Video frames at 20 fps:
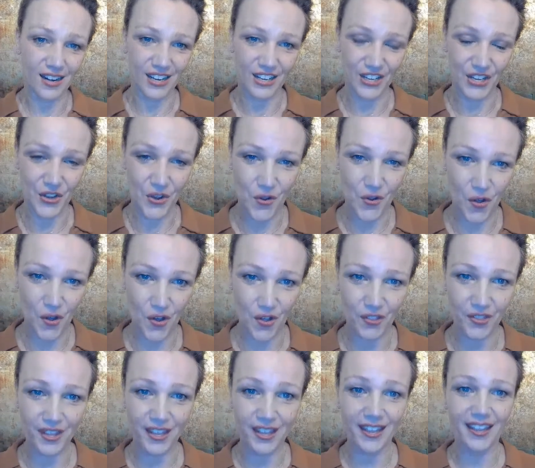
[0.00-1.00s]

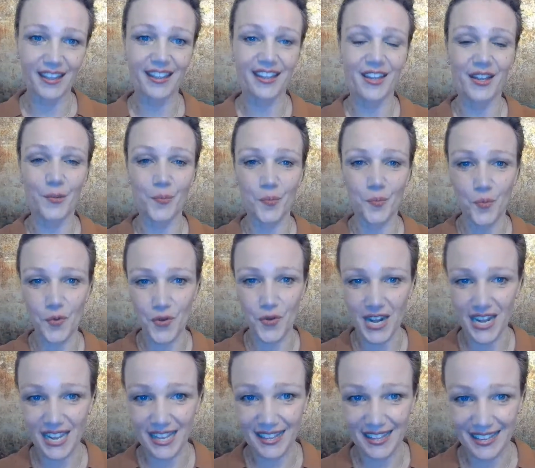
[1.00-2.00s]
yawning,
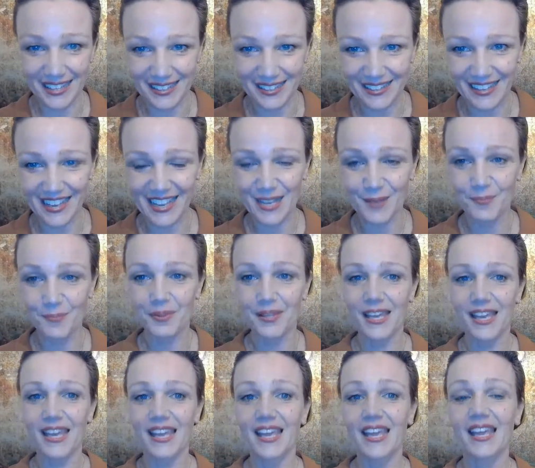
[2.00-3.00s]
breathing
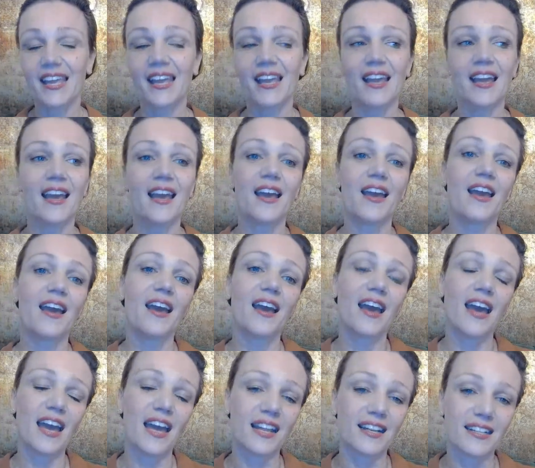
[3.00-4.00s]
deeply,
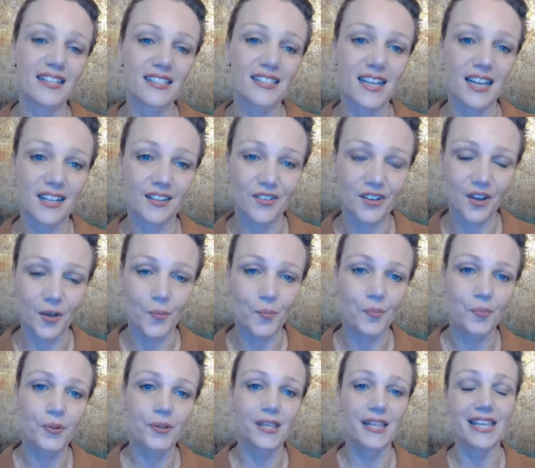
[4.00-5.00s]
and is kind of
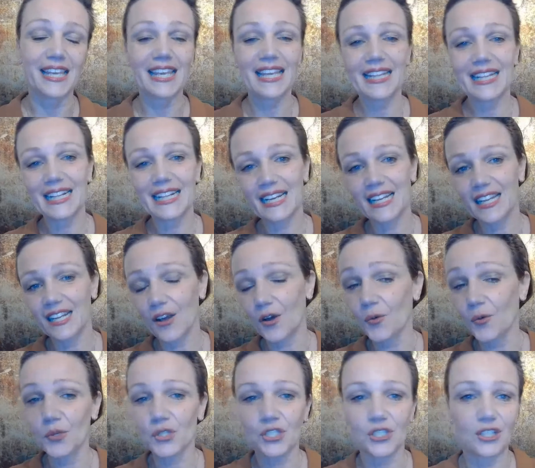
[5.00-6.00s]
completely
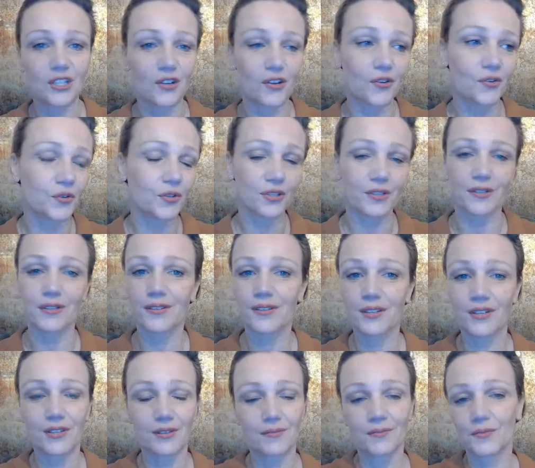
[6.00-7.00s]
almost, it
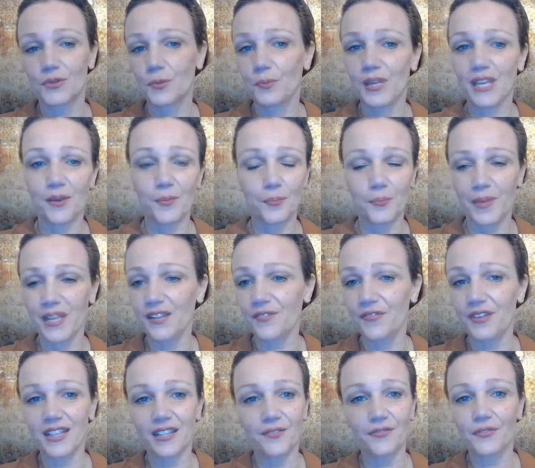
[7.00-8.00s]
could be a
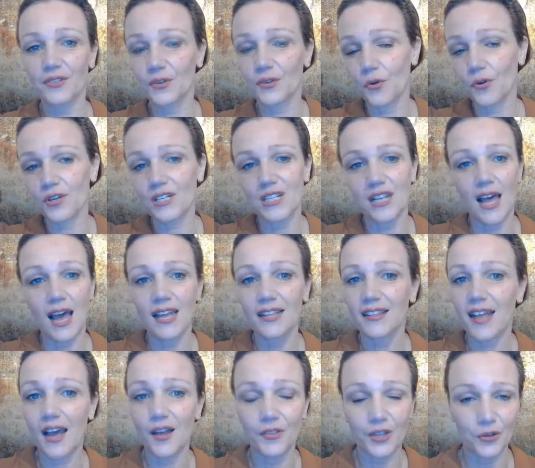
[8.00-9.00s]
benefit if the horse lie
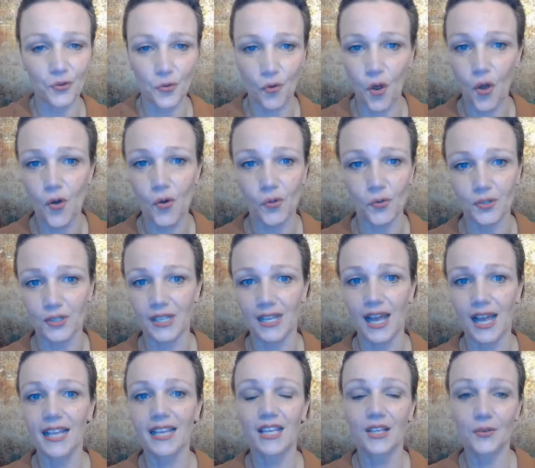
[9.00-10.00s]
down and roll,
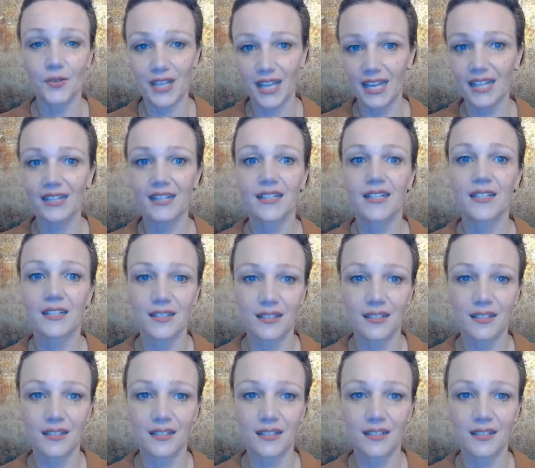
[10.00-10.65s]
like you get